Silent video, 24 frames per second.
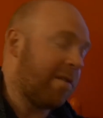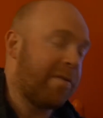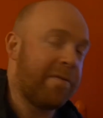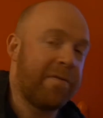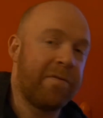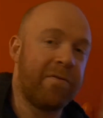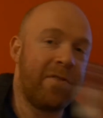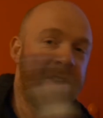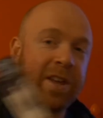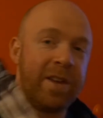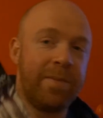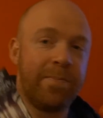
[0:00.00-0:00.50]

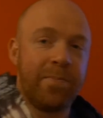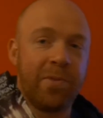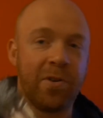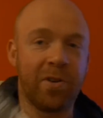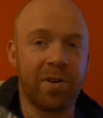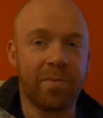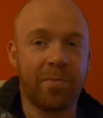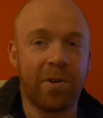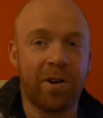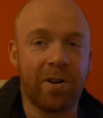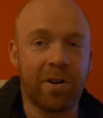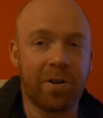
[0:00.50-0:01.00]
free
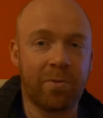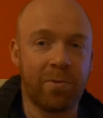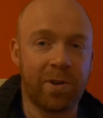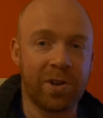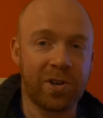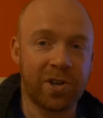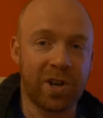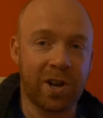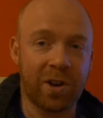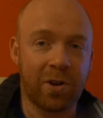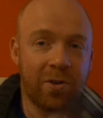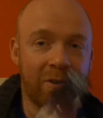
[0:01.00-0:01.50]
bookmark
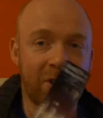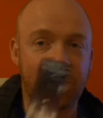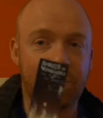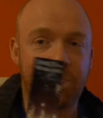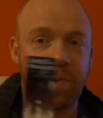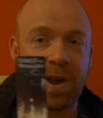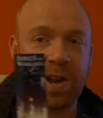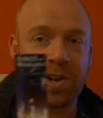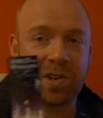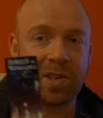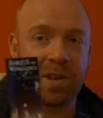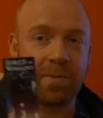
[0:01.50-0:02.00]
which I got
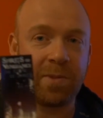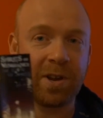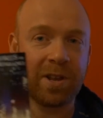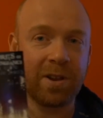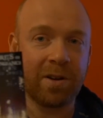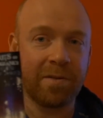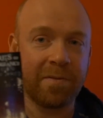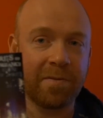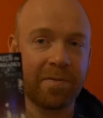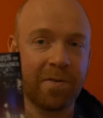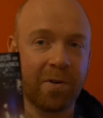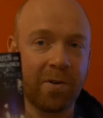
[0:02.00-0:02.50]
specially made
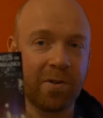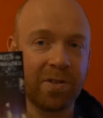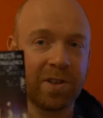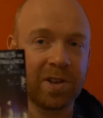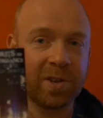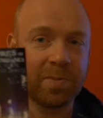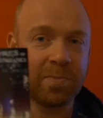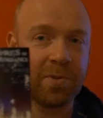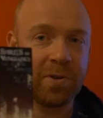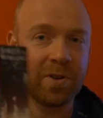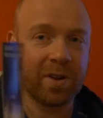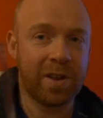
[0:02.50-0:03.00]
up for
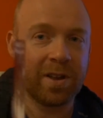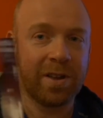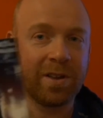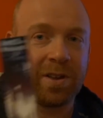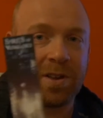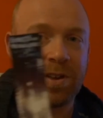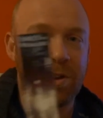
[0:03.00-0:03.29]
this book.